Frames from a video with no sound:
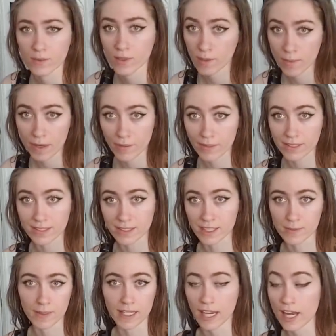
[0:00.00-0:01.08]
One of the main
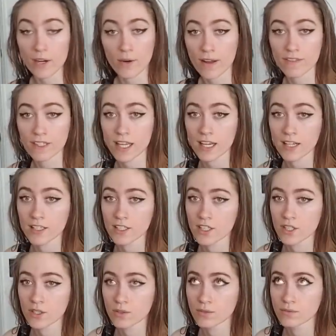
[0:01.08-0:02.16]
reasons being I don't have the data to
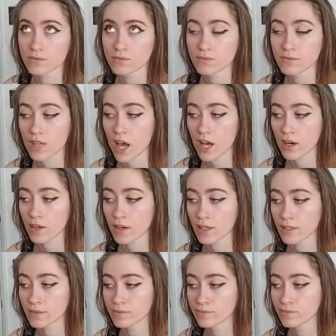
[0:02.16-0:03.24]
do IRL.